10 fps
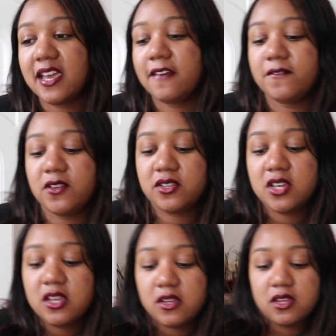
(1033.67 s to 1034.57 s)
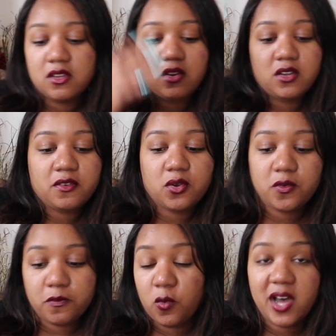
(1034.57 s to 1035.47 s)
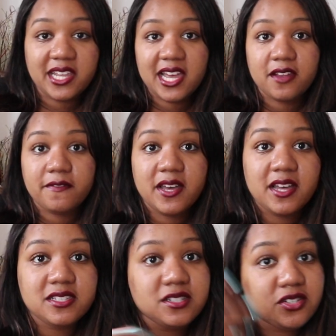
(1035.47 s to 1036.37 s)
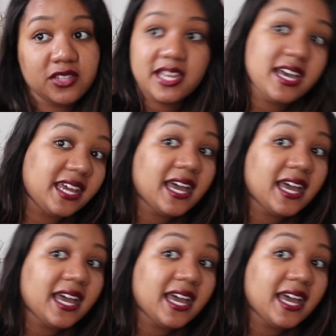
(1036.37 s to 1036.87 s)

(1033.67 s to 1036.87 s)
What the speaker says: their food. 1, they had it first, and 2, they had it